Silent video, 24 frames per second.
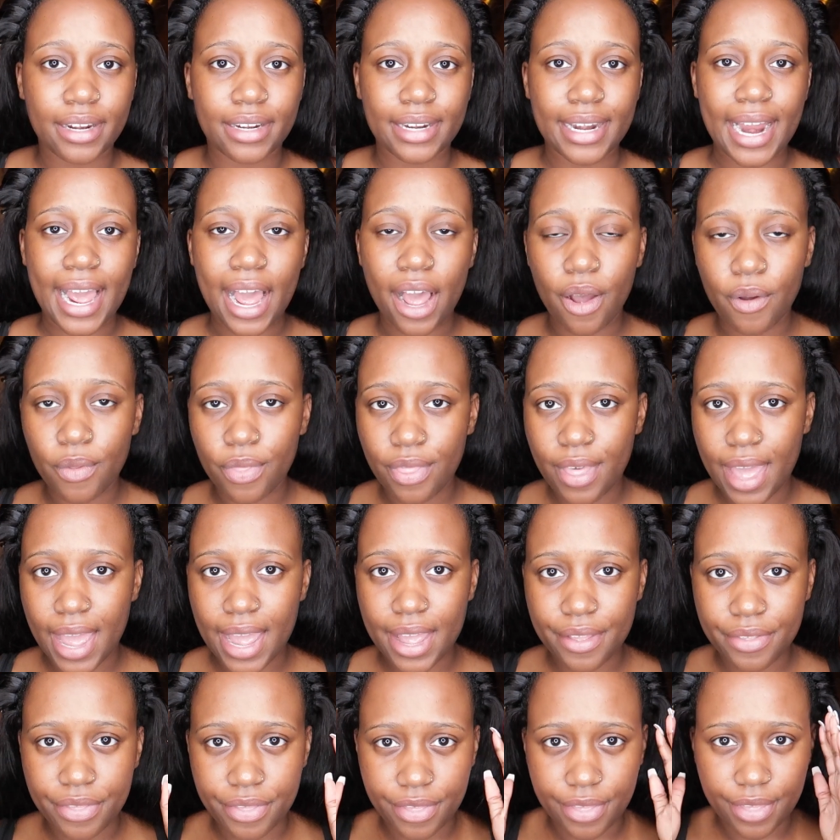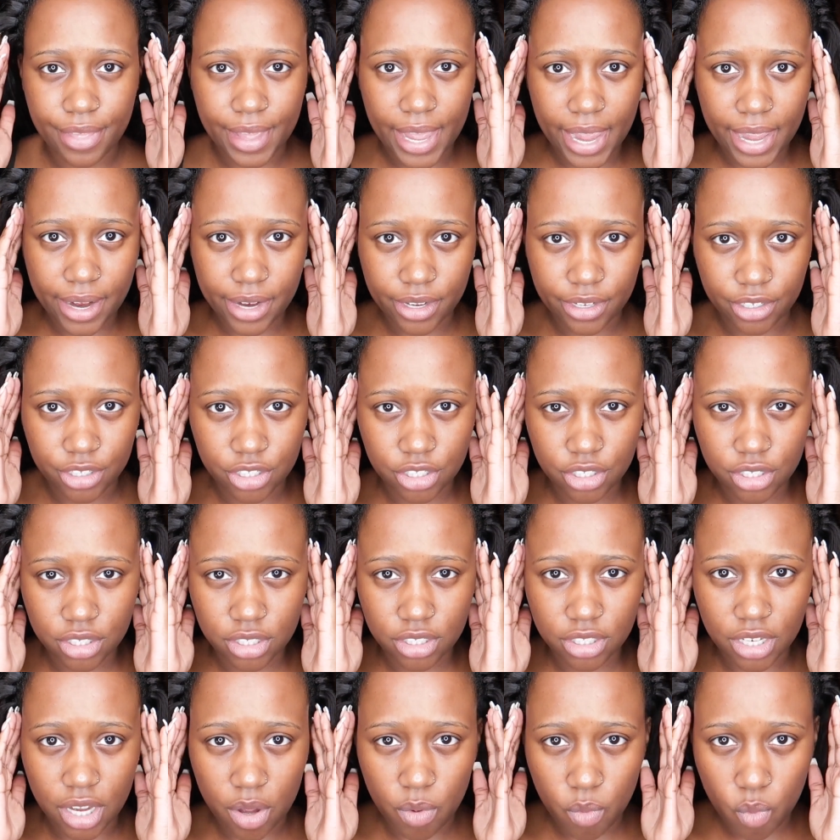Now that that is
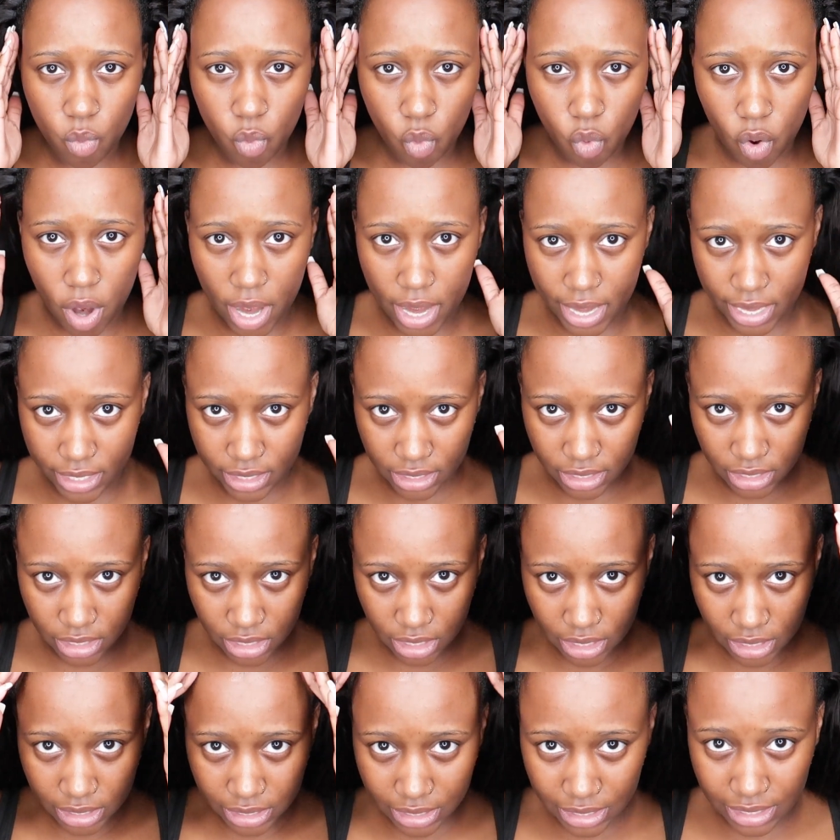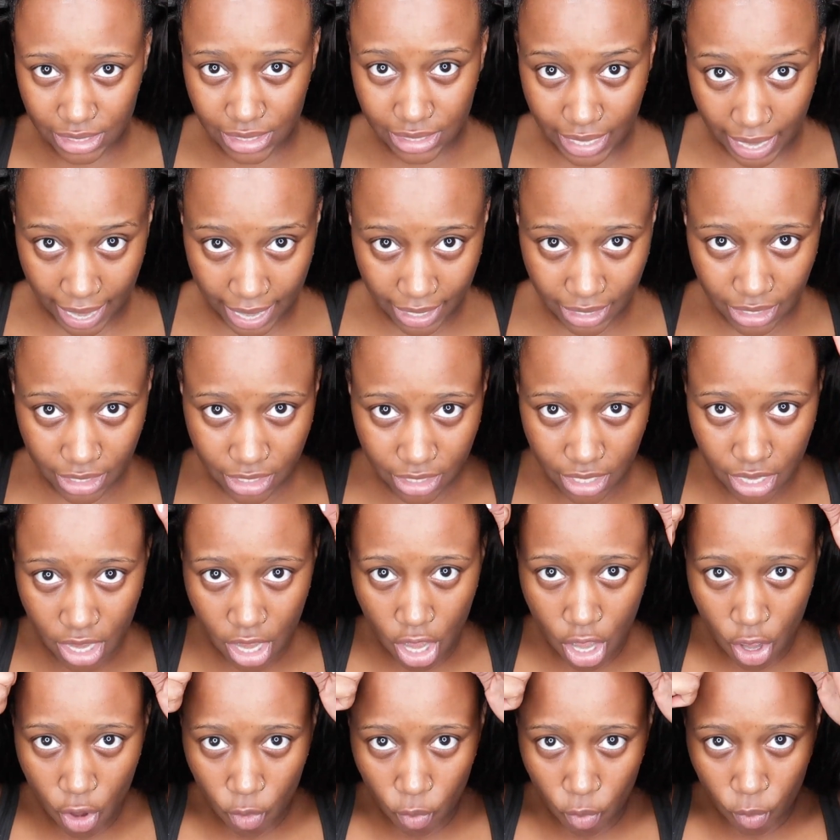somewhat set,
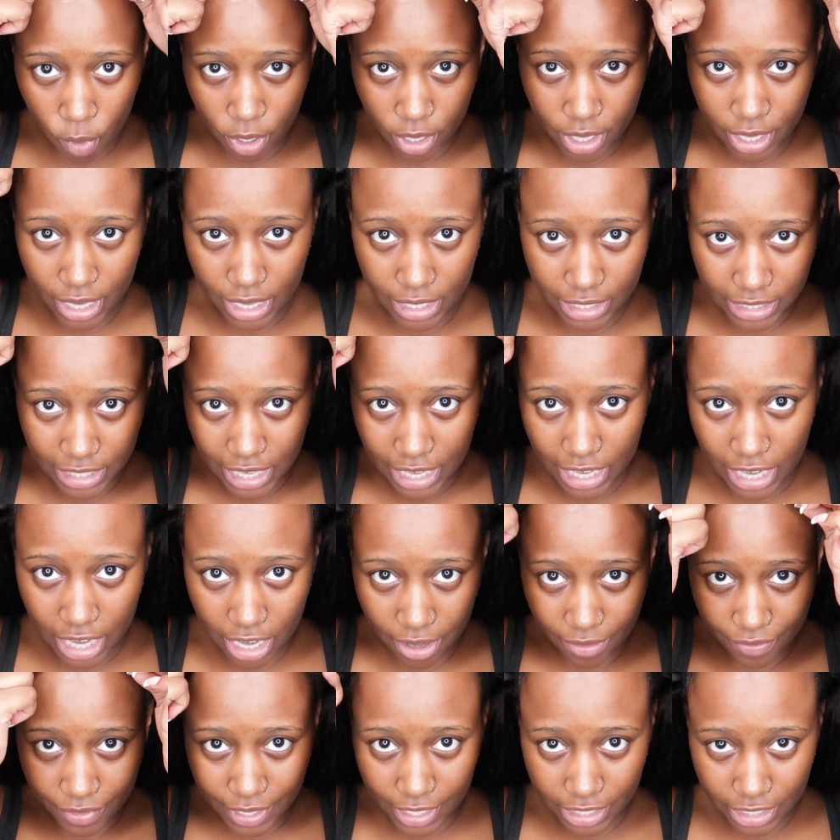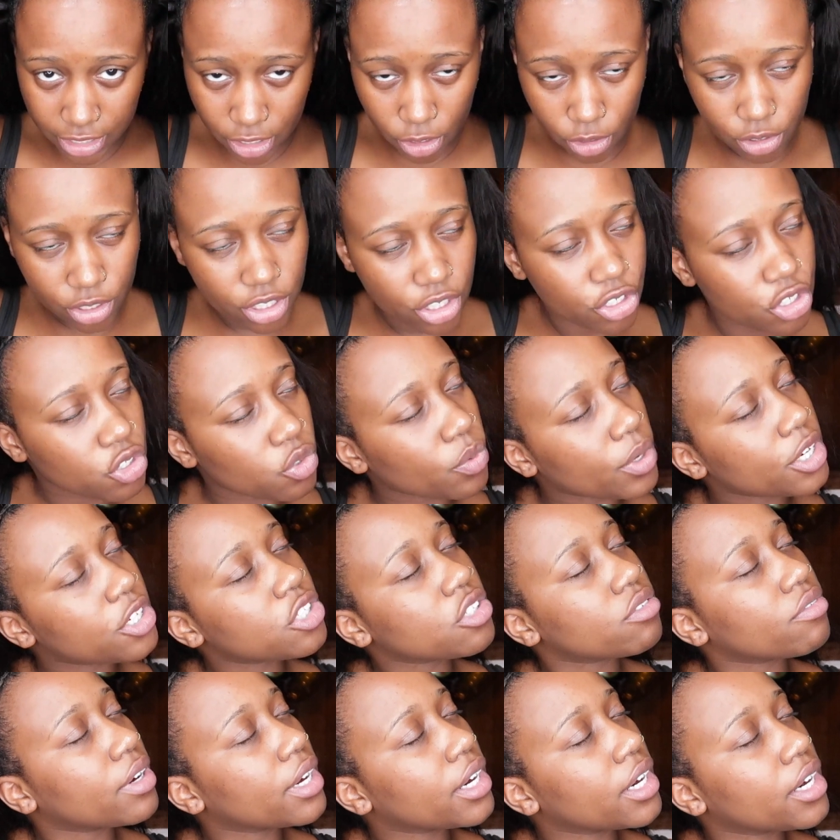we're gonna take care of this little
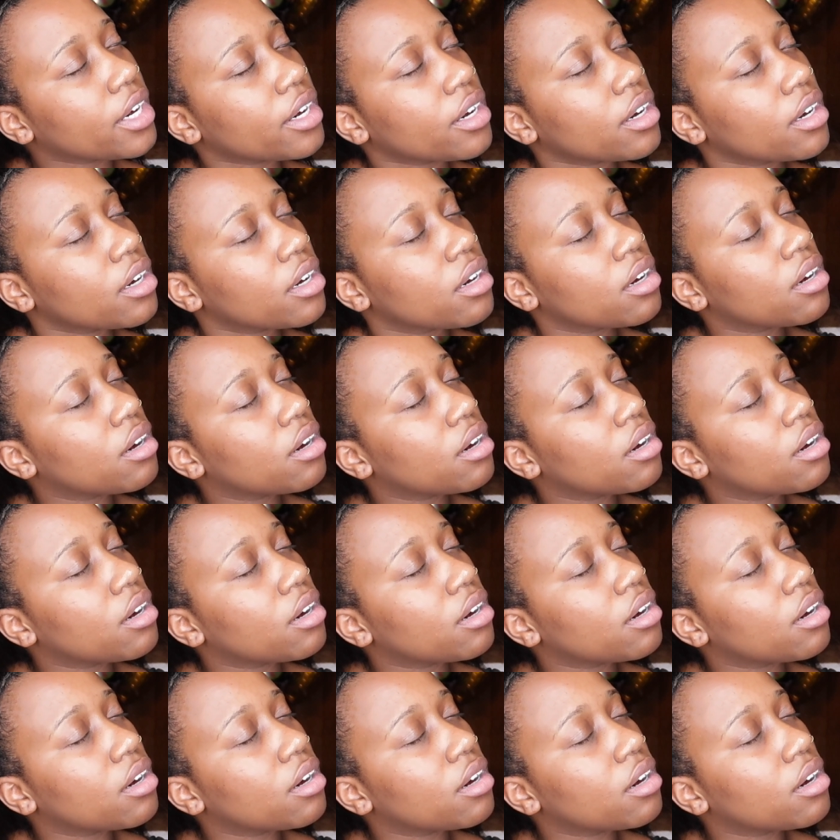situation right here.